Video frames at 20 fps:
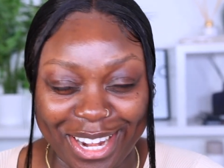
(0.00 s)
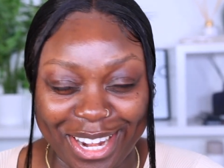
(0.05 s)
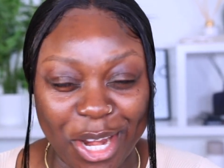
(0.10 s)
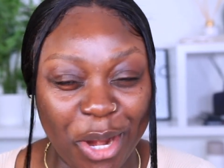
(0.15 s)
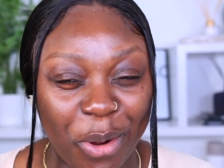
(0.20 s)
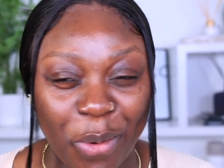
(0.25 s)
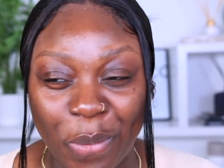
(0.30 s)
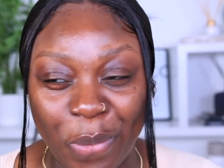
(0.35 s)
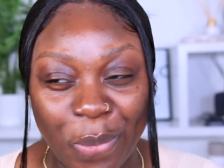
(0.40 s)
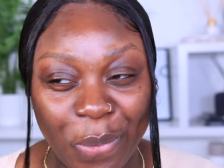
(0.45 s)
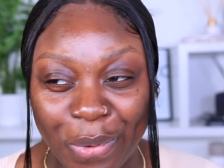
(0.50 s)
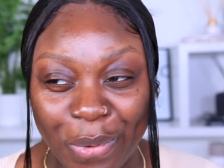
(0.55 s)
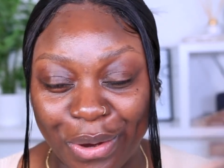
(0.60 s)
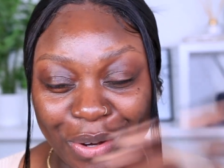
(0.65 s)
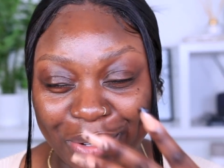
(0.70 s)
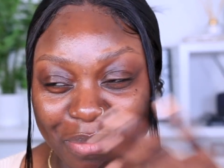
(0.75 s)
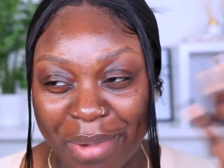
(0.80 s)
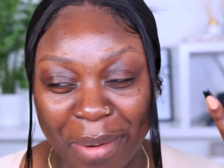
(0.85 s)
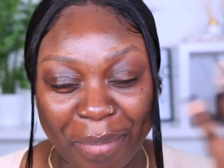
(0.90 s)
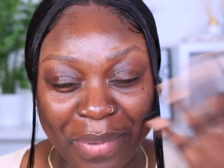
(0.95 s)
I don't know
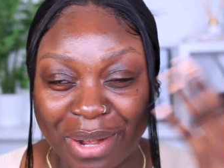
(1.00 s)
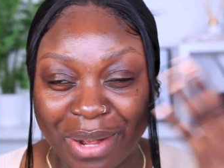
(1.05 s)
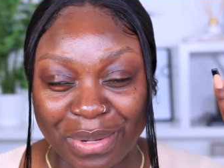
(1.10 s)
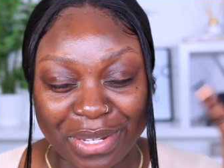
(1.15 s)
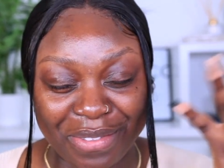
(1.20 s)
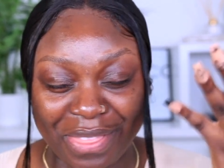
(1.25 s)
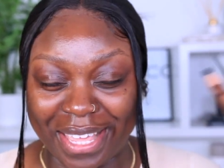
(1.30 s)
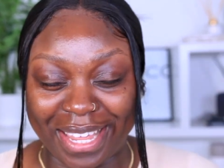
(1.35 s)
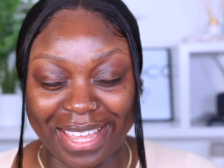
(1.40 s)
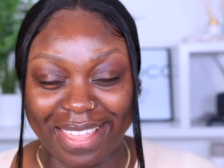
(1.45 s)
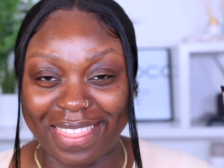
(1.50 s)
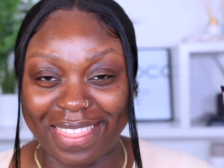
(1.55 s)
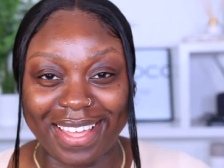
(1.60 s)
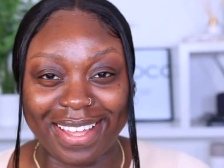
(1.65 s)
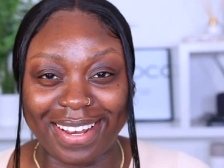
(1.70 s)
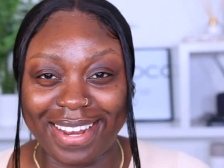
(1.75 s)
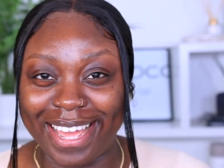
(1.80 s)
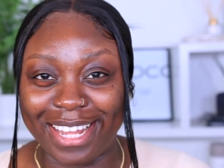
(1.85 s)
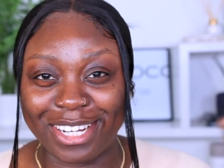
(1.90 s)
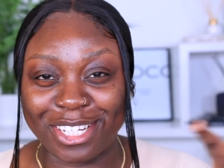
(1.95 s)
what my brain was thinking there.
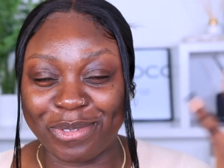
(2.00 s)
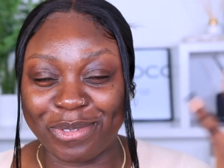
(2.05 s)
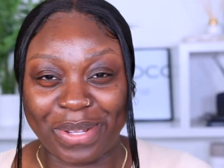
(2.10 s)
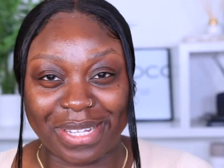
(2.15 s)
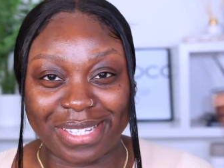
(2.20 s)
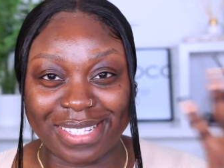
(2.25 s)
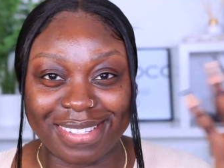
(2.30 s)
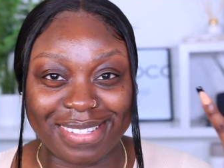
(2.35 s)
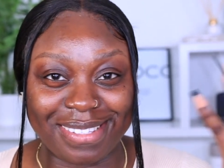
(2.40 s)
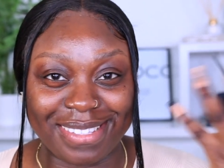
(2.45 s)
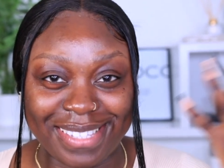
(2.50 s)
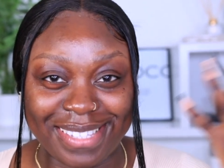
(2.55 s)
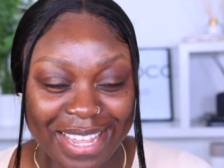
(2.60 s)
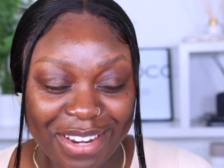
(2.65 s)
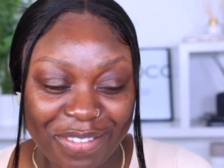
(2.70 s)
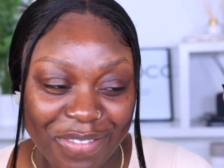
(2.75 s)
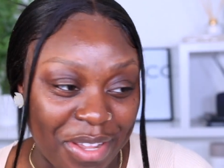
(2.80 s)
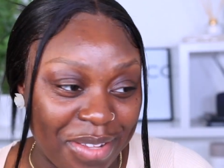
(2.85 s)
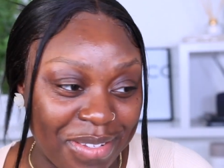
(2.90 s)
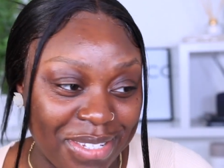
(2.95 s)
Like I just went
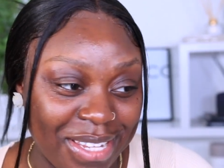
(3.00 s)
dead for a